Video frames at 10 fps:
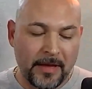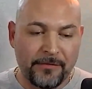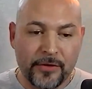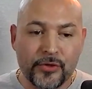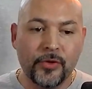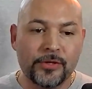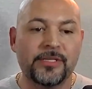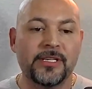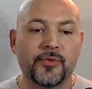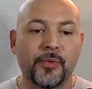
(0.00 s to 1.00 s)
if you do those
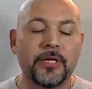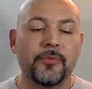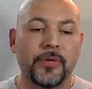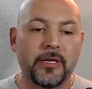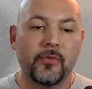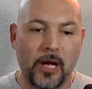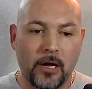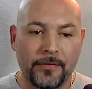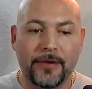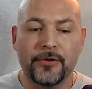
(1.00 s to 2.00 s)
things really, really
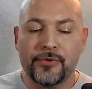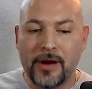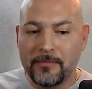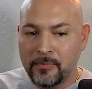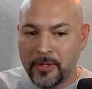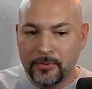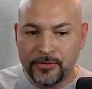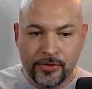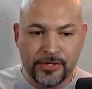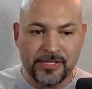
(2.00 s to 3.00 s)
well, now you're driving people
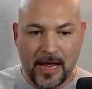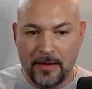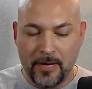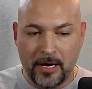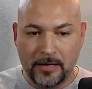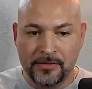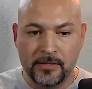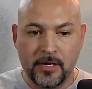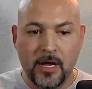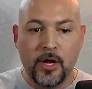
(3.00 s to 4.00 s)
to your sandbox.